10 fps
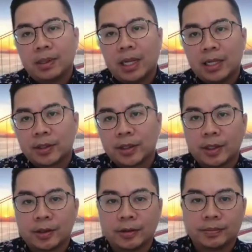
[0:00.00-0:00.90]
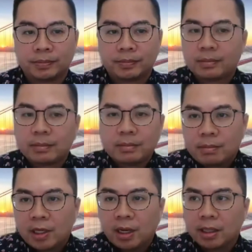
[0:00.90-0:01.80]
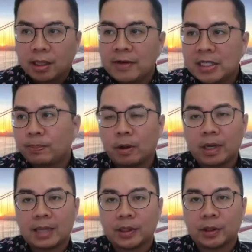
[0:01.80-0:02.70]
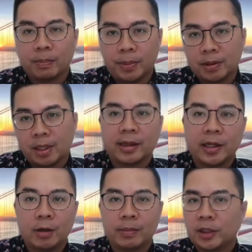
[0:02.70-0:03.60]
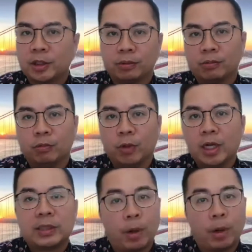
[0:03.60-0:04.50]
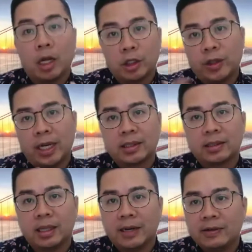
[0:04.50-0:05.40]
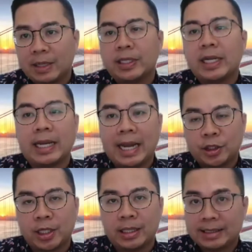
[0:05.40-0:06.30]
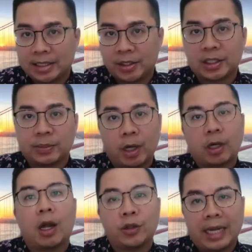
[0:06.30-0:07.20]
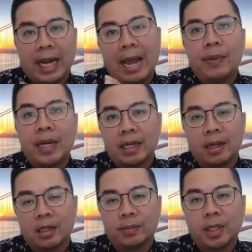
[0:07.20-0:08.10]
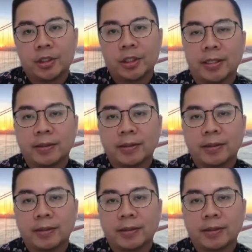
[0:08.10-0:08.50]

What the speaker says: And so a lot of these programs that are built on Ethereum, they just run smart contracts. And every time you take an action, that's actually a smart contract happening on a blockchain.